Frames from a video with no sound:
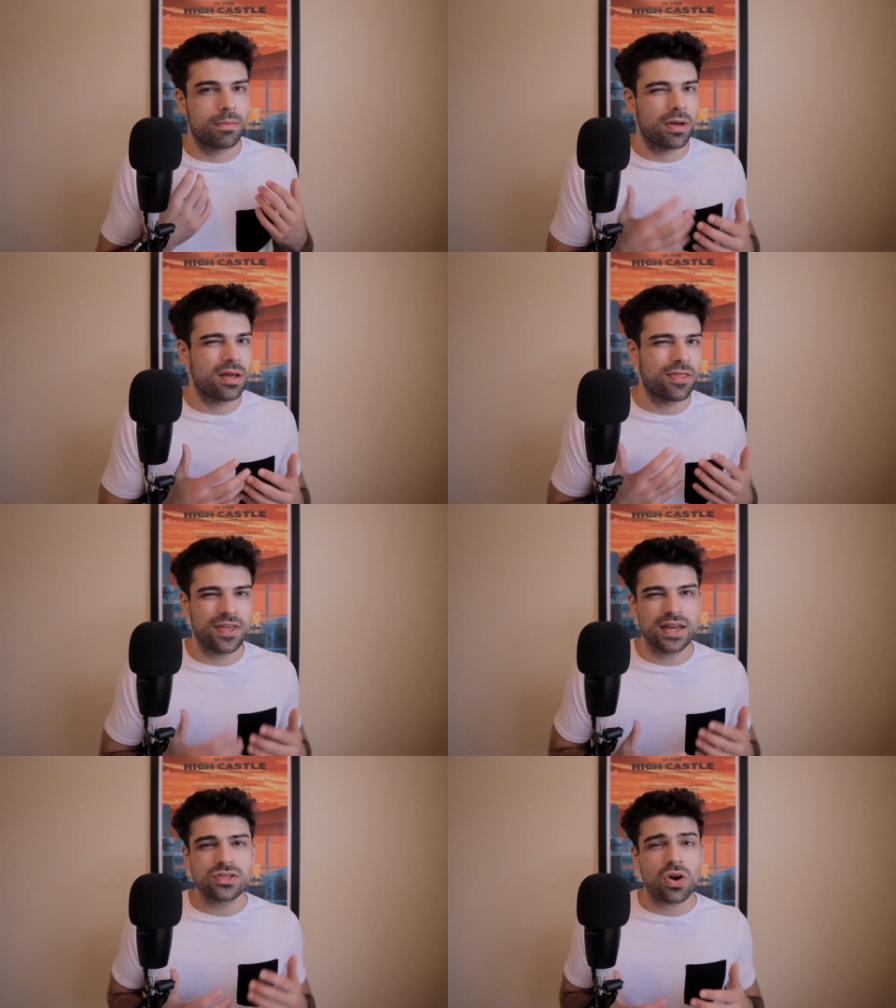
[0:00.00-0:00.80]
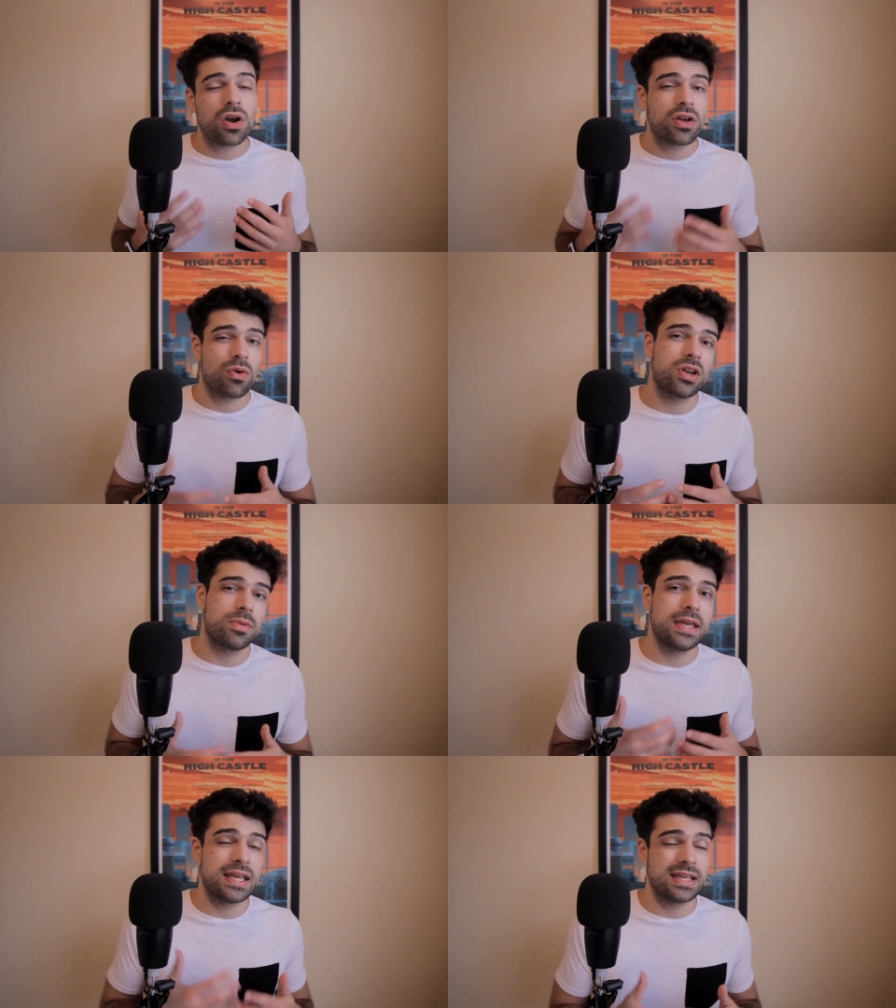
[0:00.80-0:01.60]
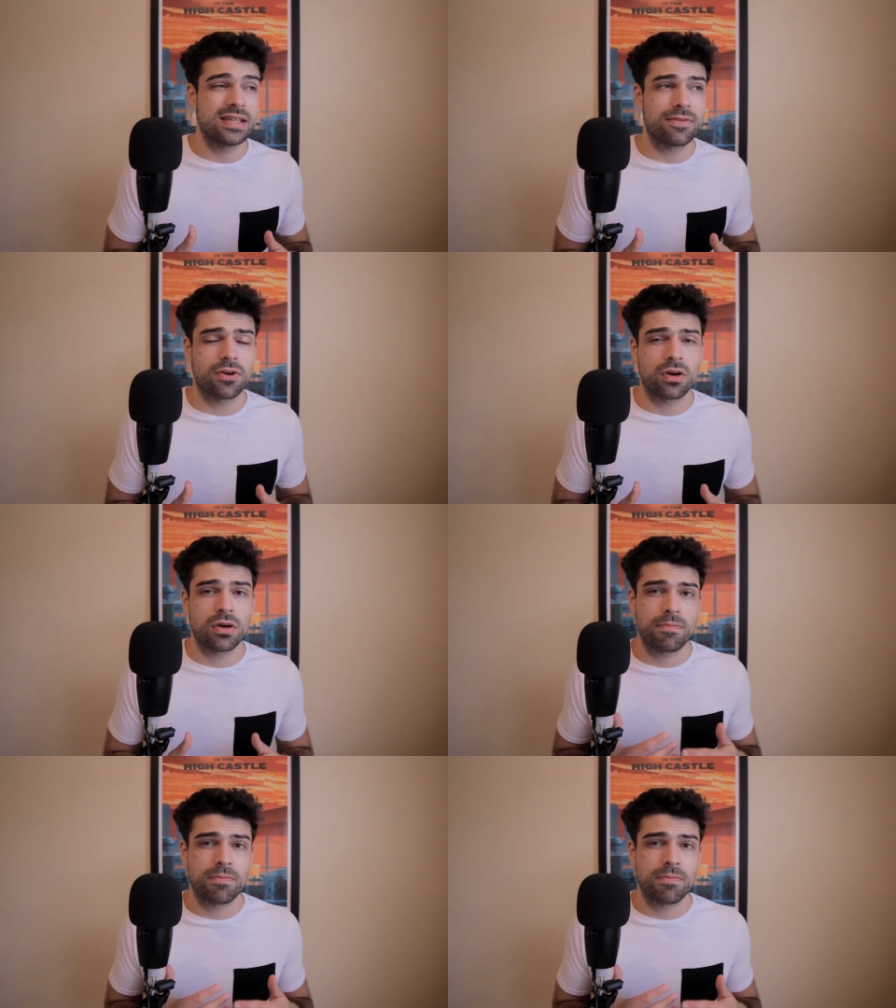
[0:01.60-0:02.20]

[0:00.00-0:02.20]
But things aren't going to be easy for her,